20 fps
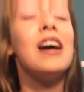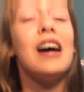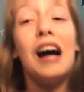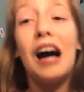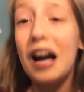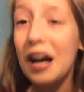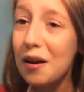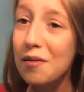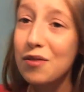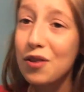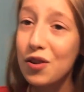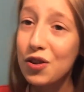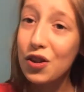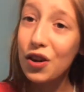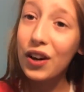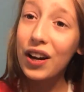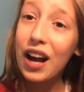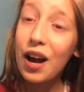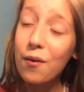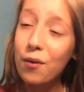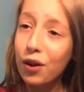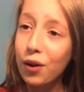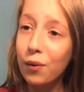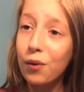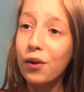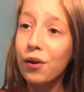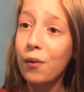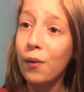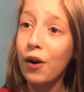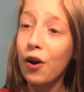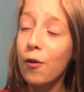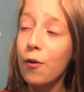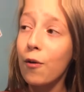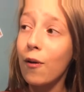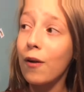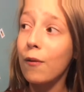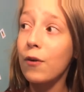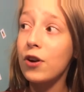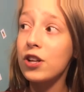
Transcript: I am so sorry. I really, really want only one